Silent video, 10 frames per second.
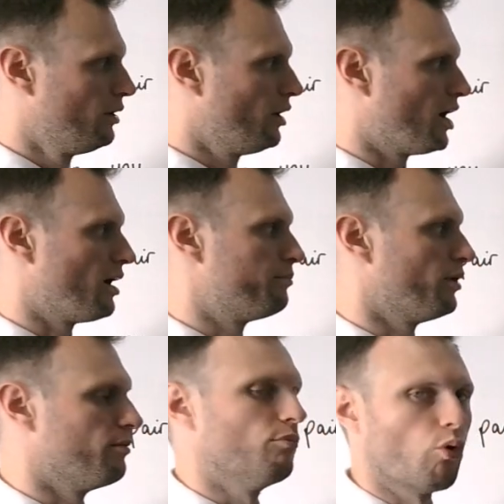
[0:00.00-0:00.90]

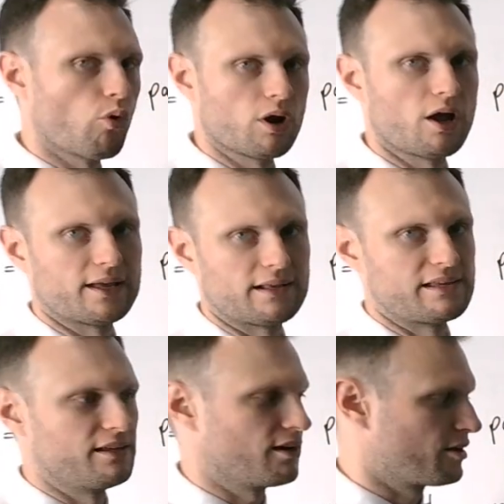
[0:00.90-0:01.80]
but more
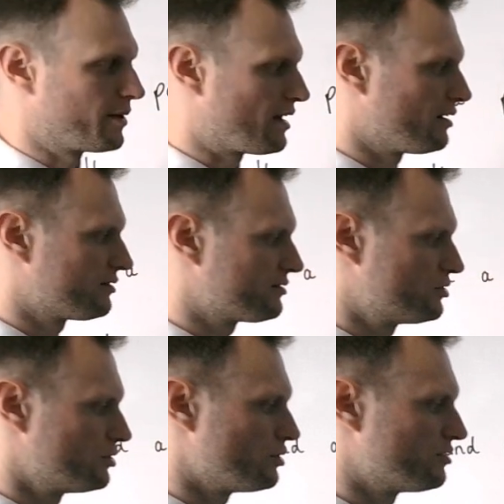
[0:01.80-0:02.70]
likely you're going to be asked
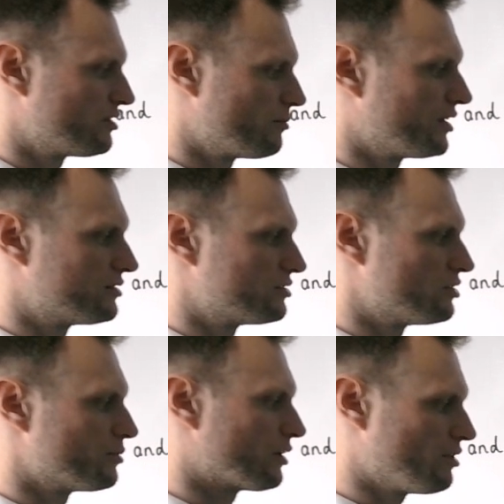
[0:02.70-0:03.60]
to do something to do
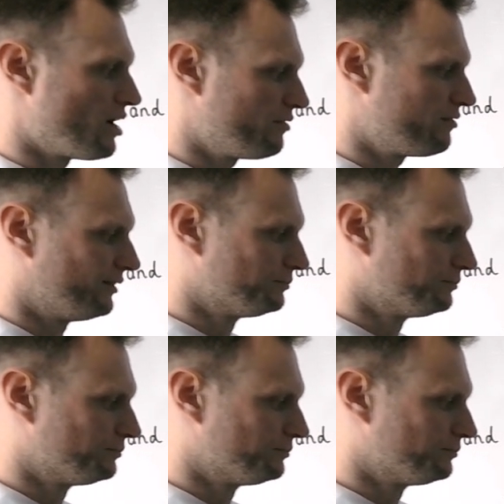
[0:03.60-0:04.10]
with a graph.